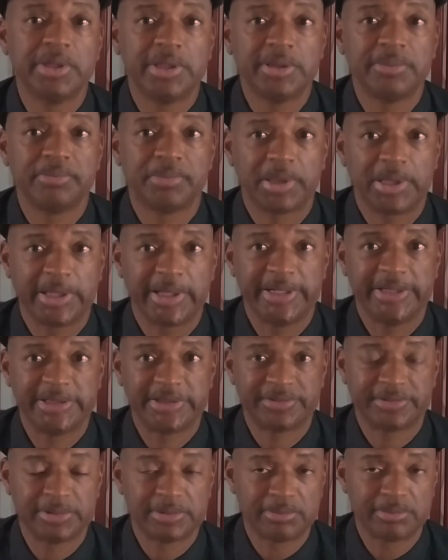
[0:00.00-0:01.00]
in place
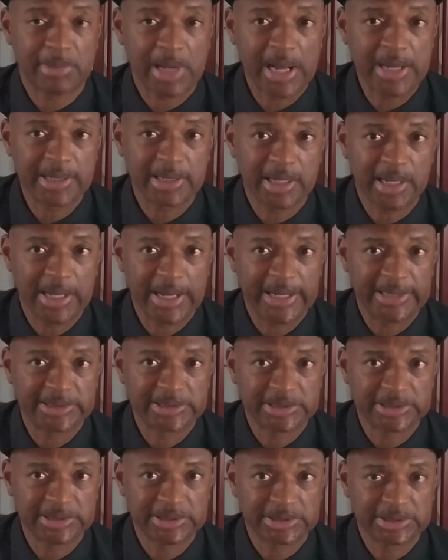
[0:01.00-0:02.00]
for my
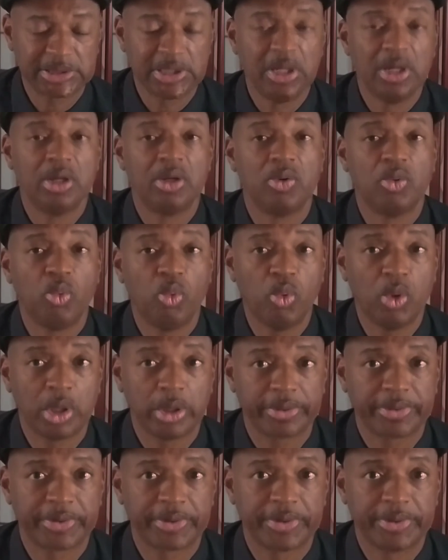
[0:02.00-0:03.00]
classes
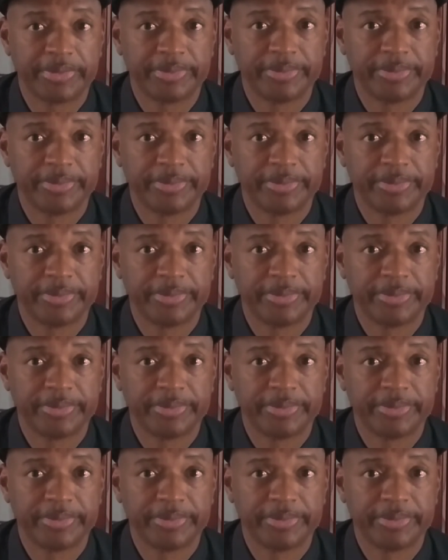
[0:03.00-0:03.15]
worked.